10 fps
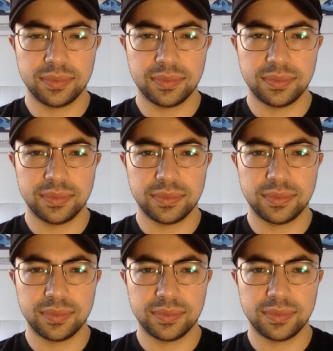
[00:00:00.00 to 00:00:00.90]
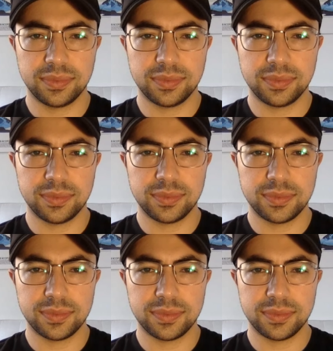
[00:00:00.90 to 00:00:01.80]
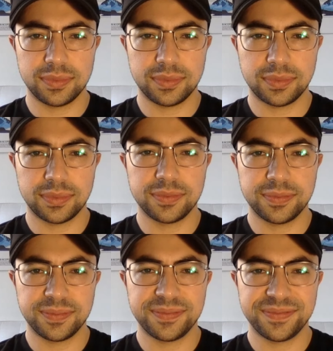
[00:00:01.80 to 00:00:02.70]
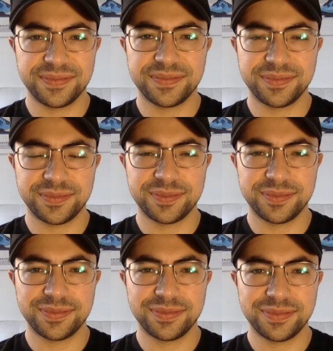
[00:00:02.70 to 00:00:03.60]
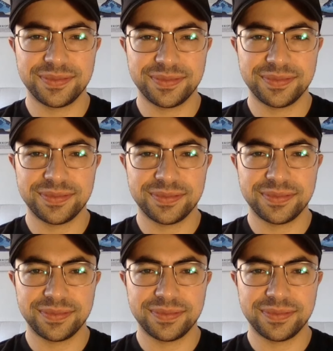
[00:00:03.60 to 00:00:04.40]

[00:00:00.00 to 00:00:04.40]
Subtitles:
This person isn't speaking.